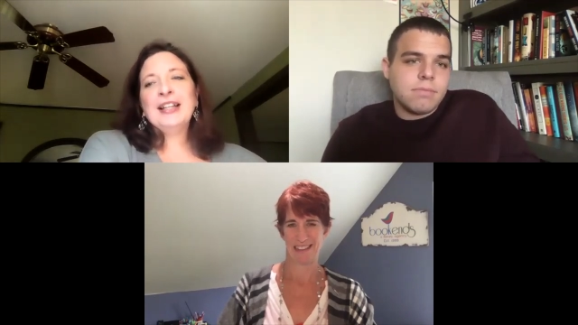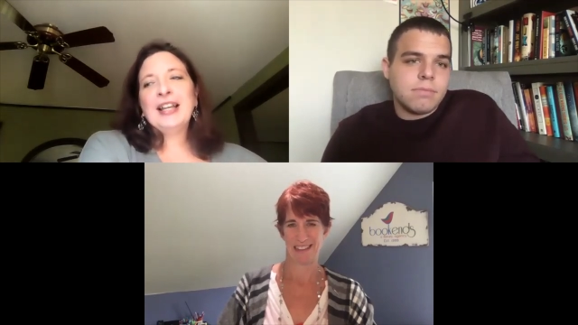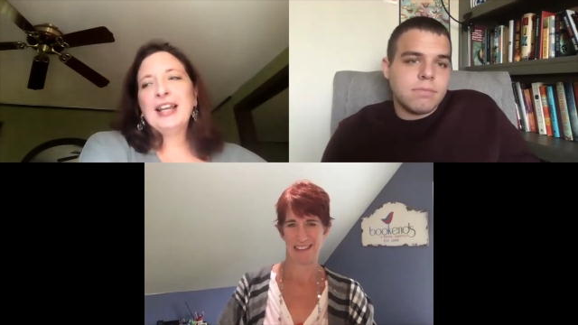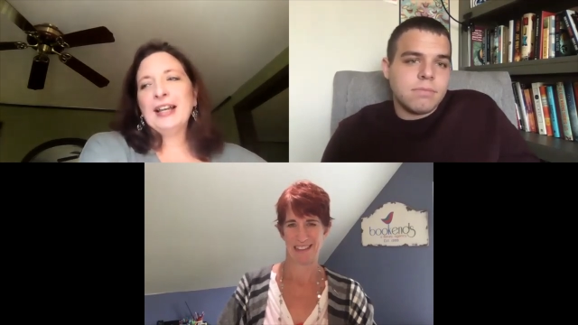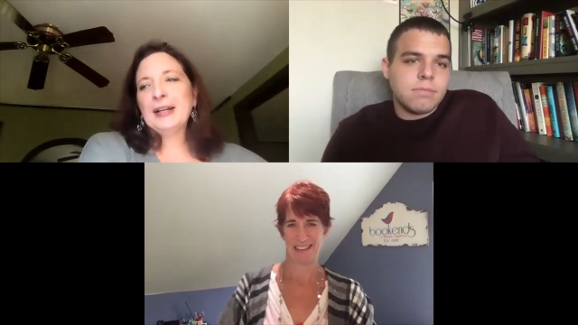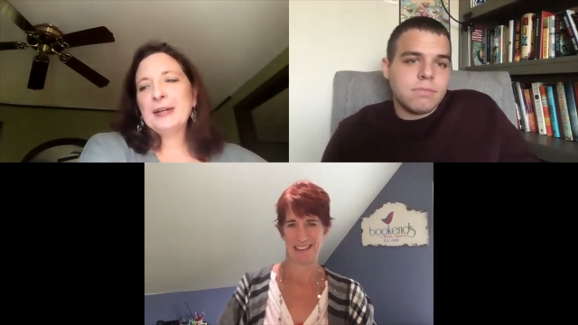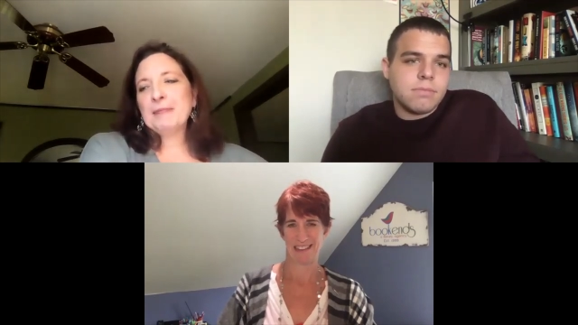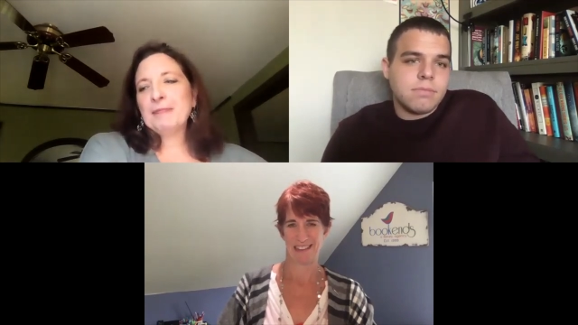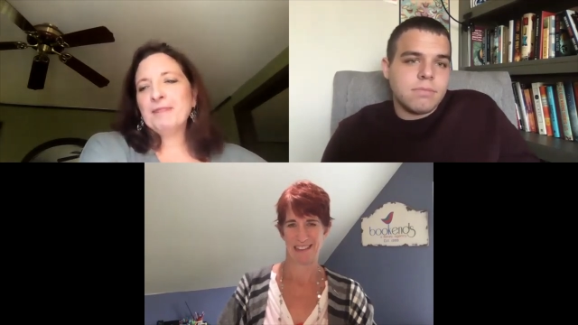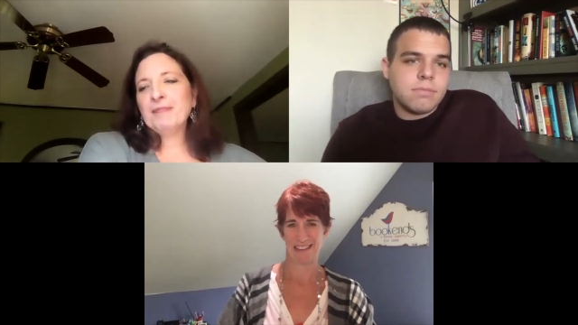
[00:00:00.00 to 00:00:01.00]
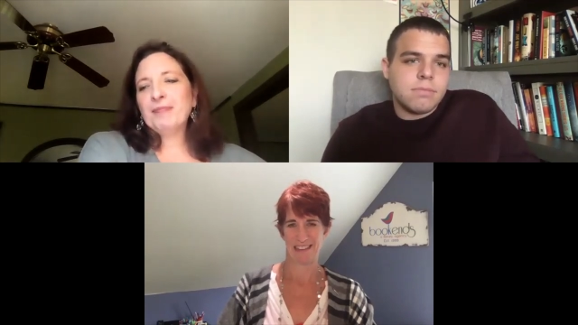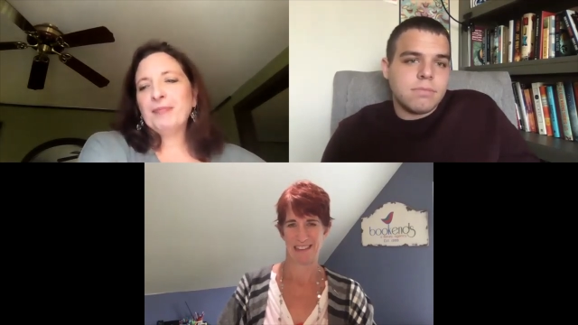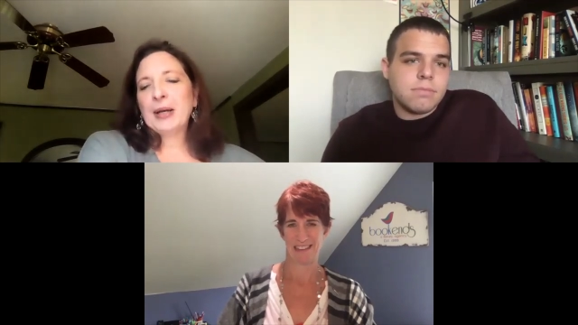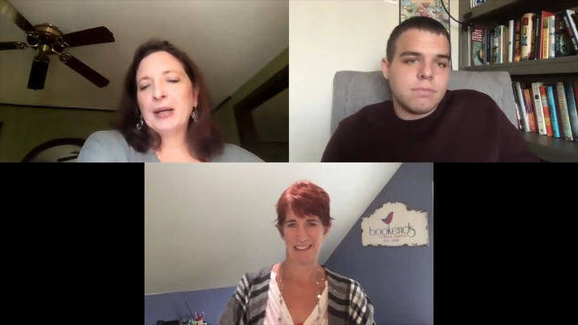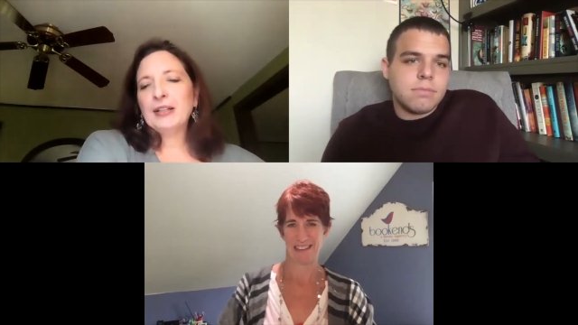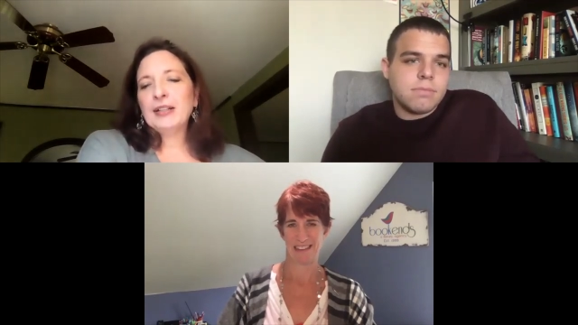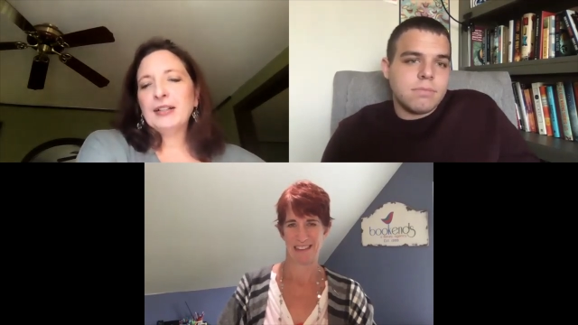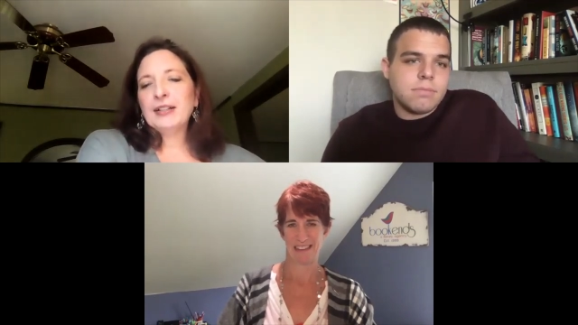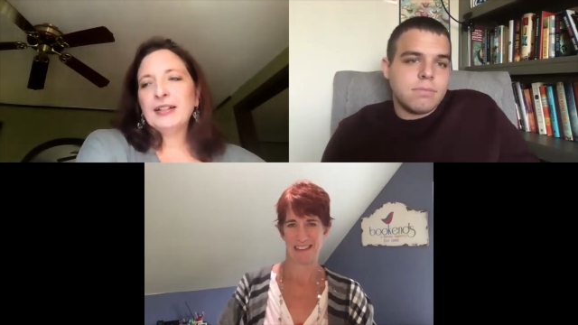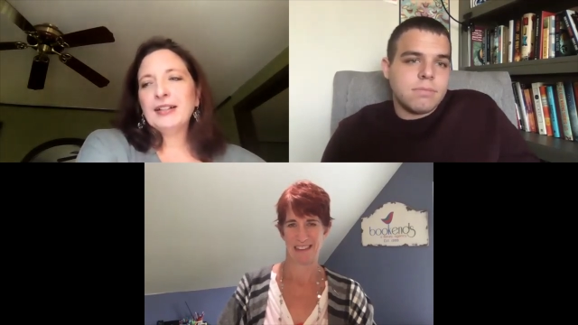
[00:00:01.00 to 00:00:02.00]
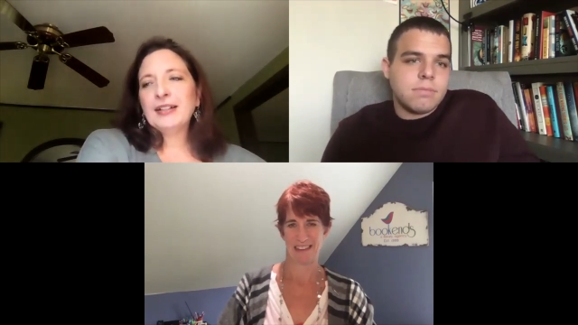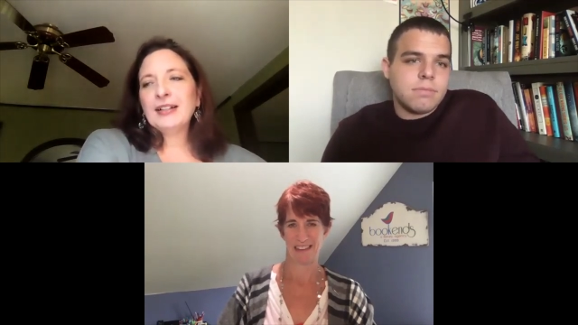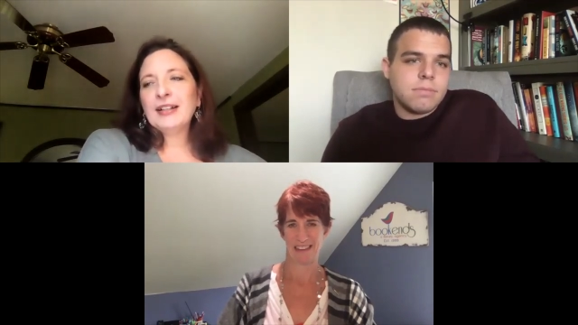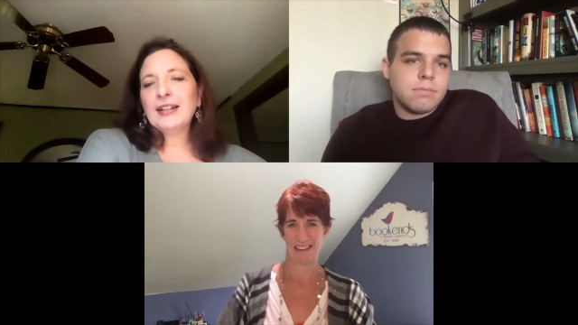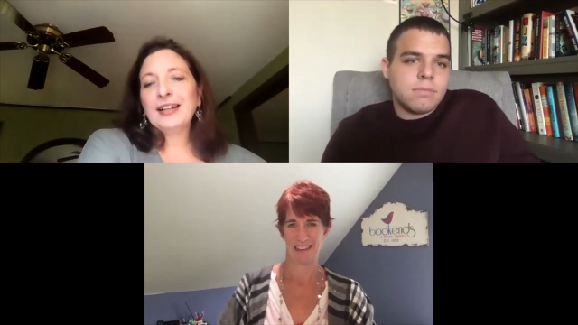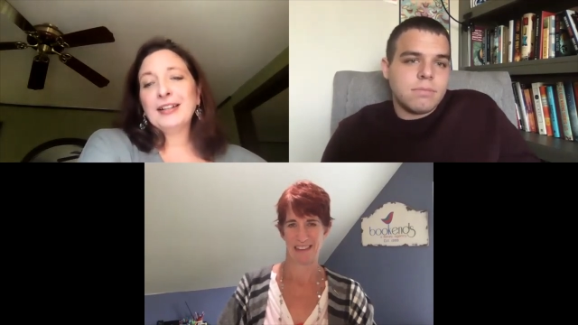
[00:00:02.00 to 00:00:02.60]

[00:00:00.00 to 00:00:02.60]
Speaker 1: Um, but, and